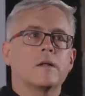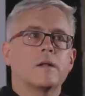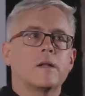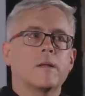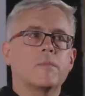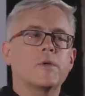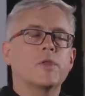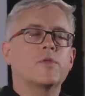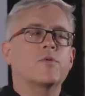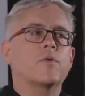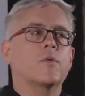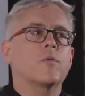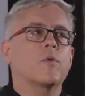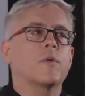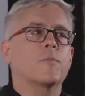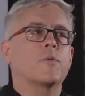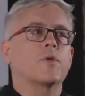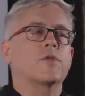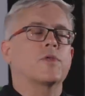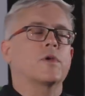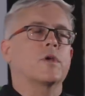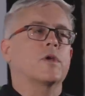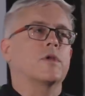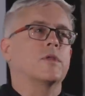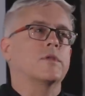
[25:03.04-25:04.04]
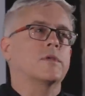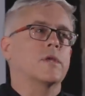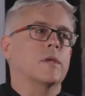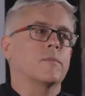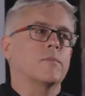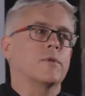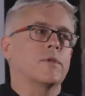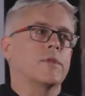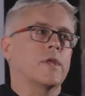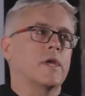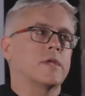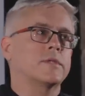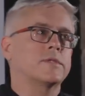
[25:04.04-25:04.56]
Let me throw one more thing on the
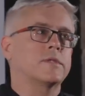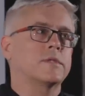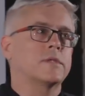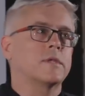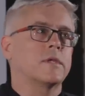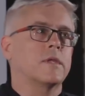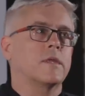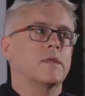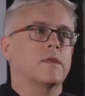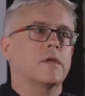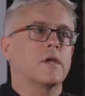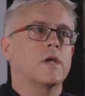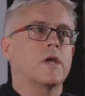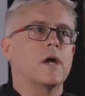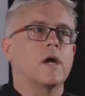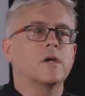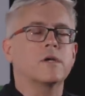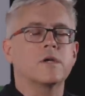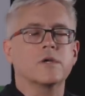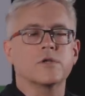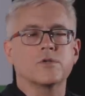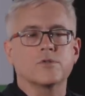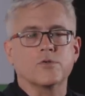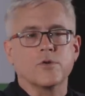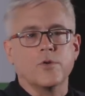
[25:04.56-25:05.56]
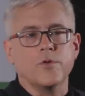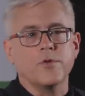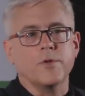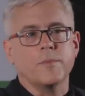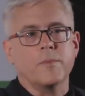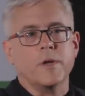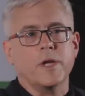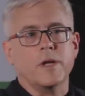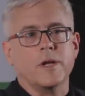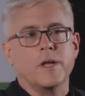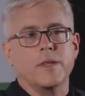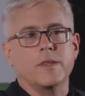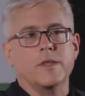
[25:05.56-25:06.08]
table, and that's the gun control
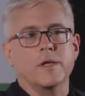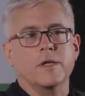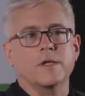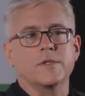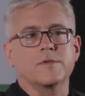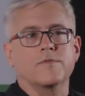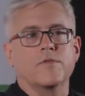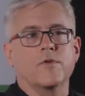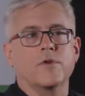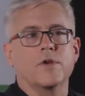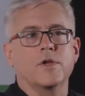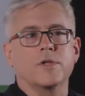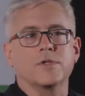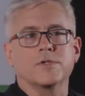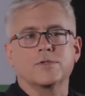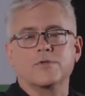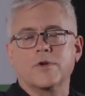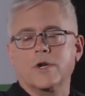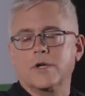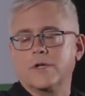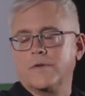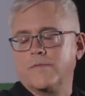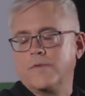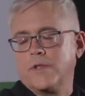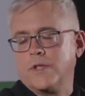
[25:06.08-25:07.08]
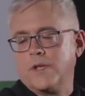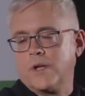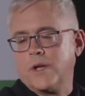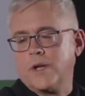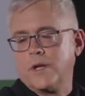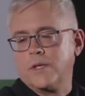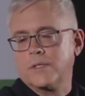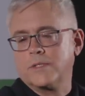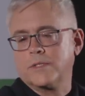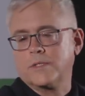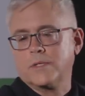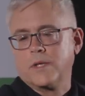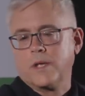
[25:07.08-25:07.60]
debate, I think, is very instructive in the
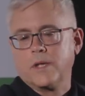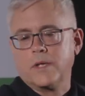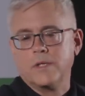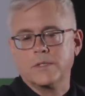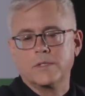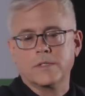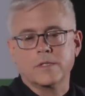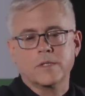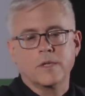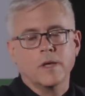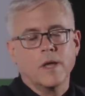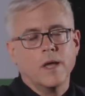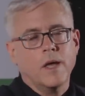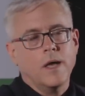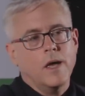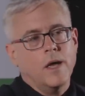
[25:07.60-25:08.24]
United States.